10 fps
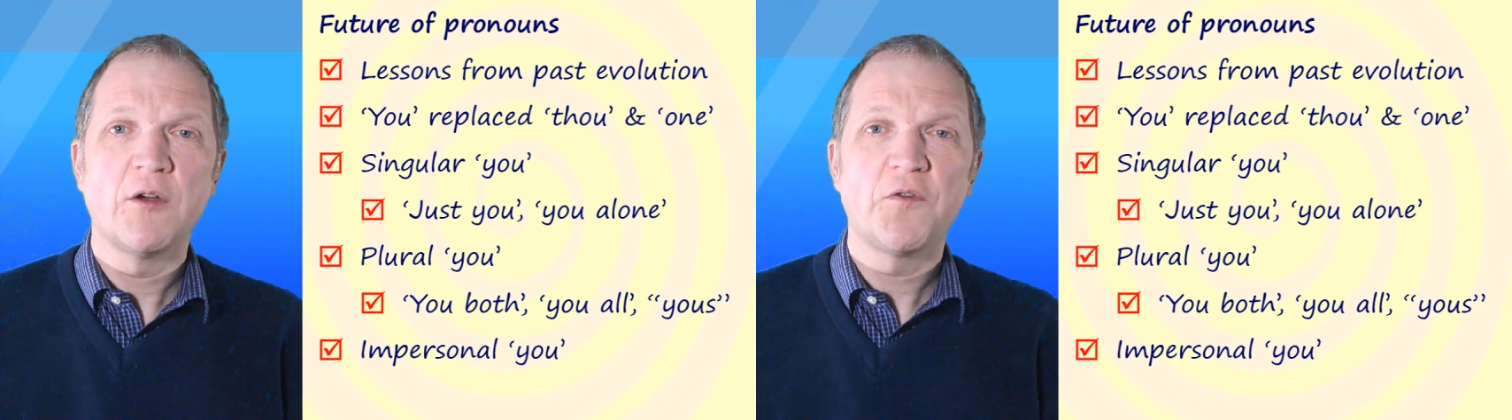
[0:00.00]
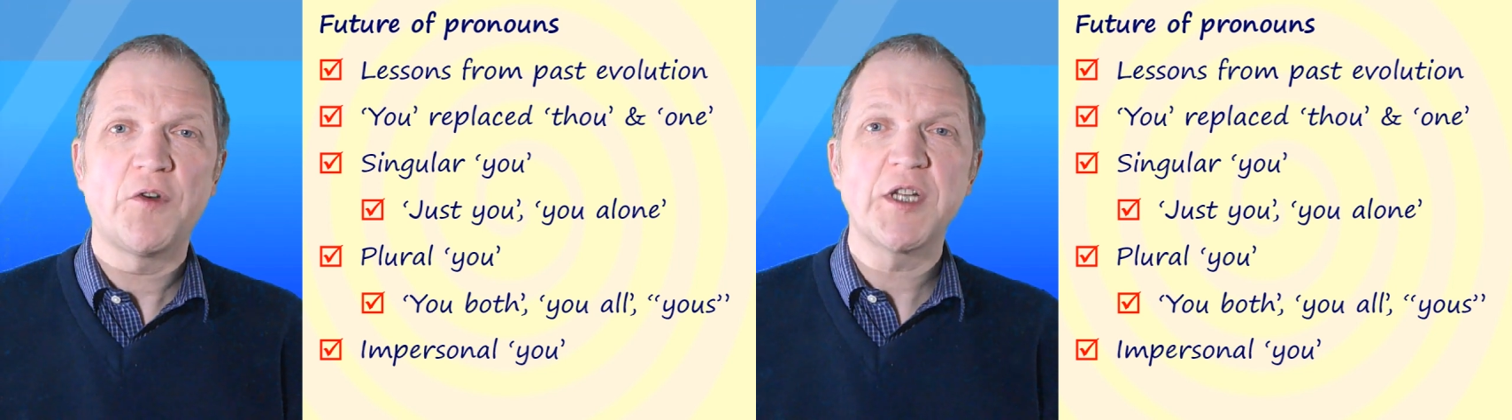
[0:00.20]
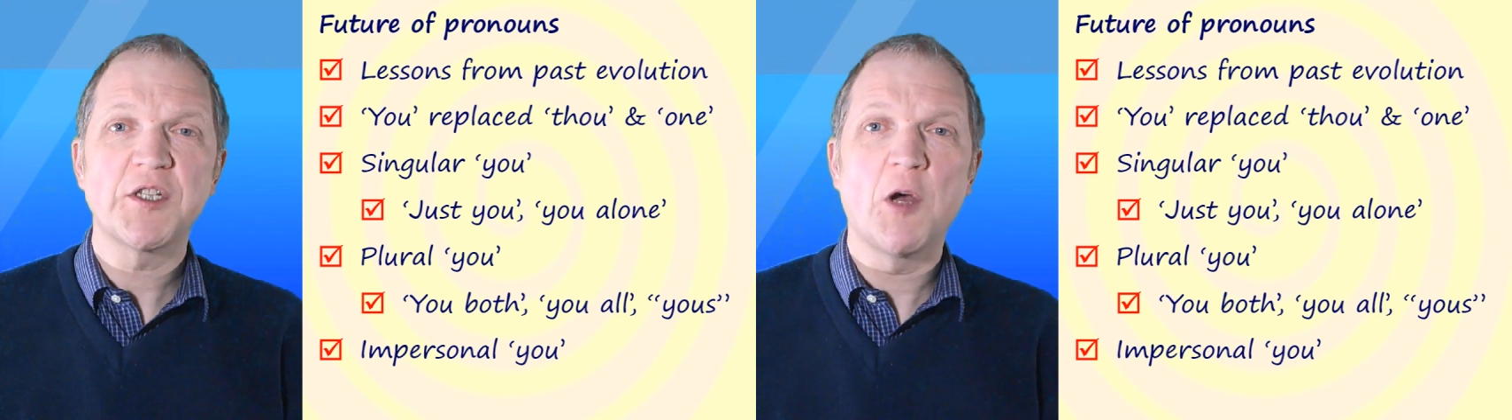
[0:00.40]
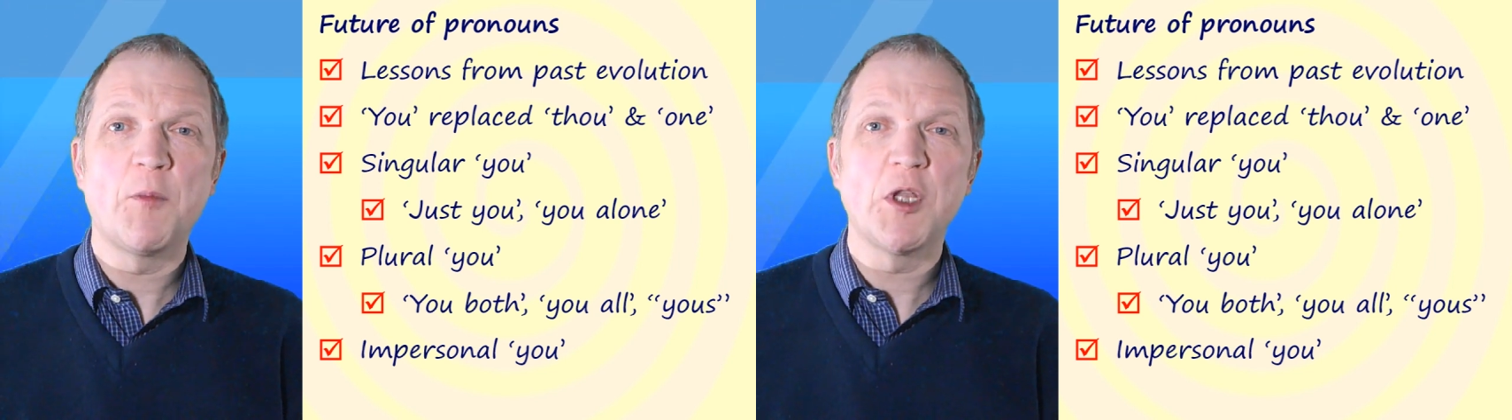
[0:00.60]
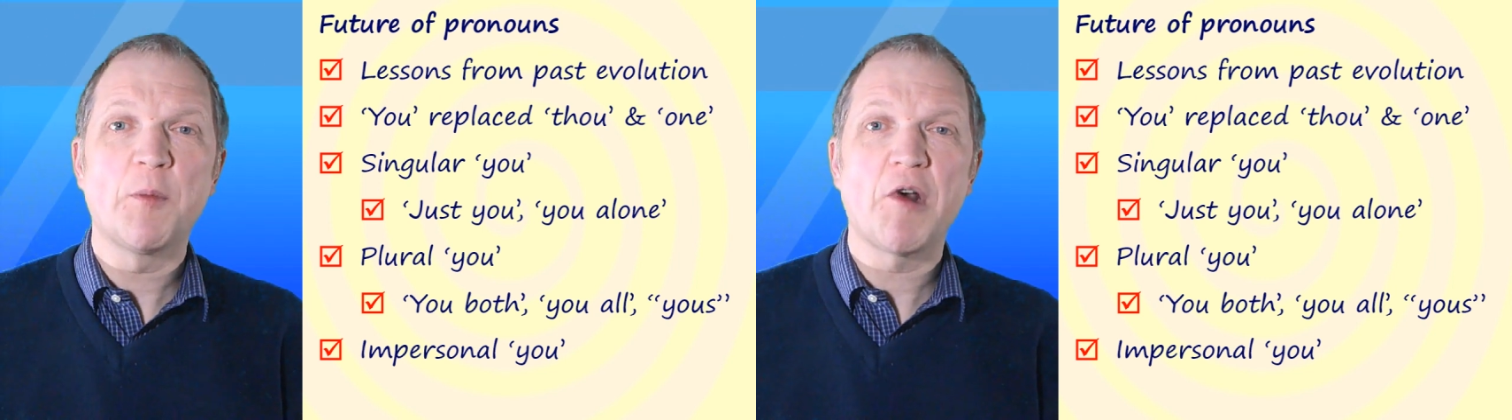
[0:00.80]
For
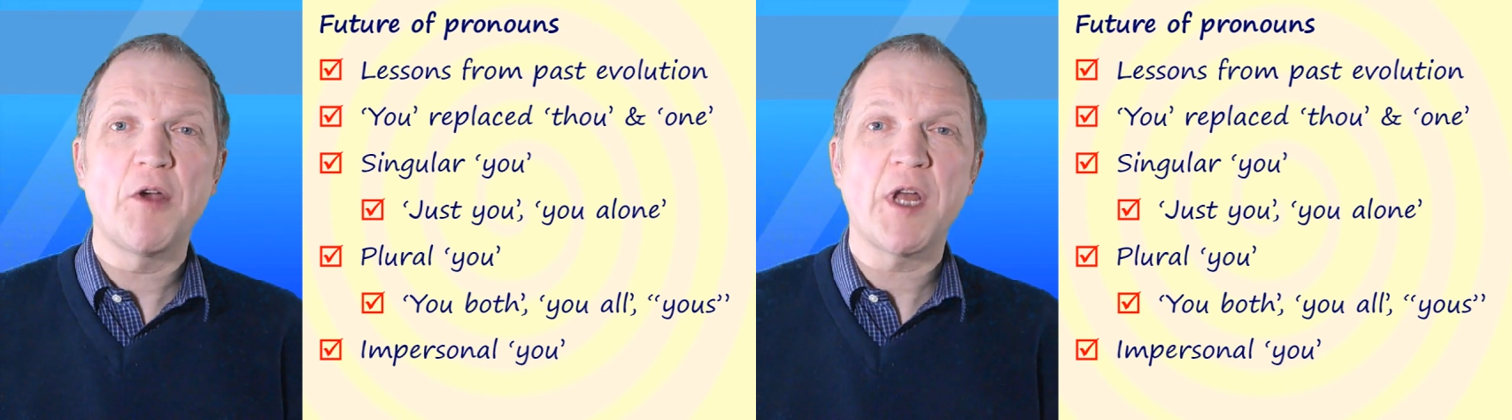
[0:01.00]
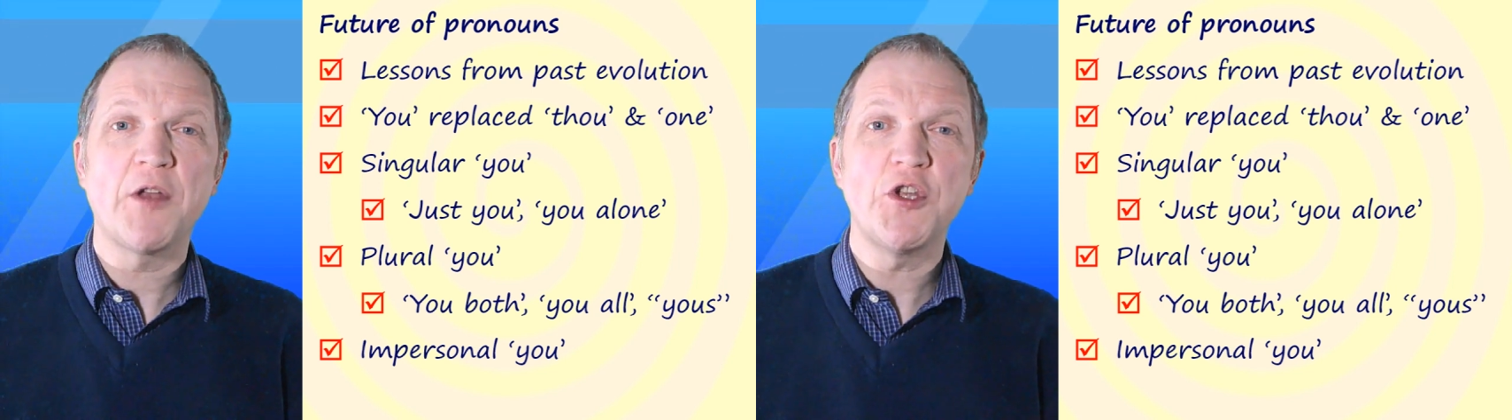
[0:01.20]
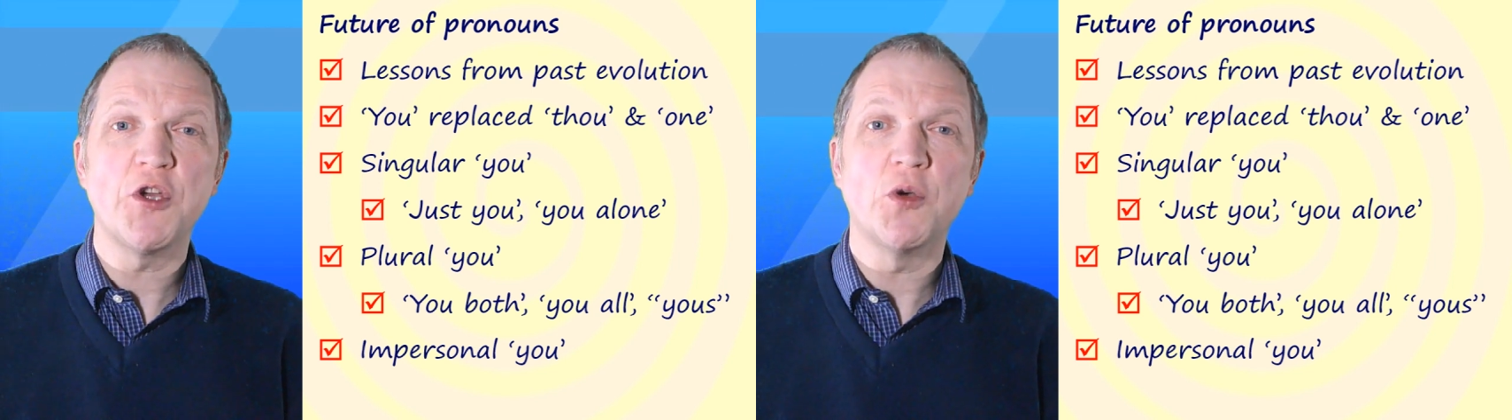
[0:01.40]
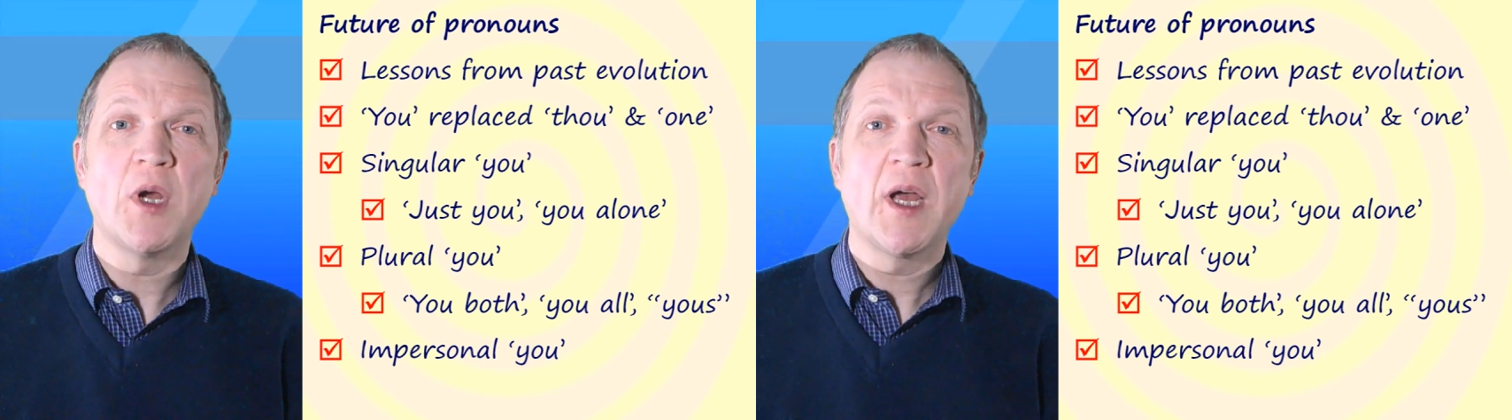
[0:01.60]
example, the pronoun you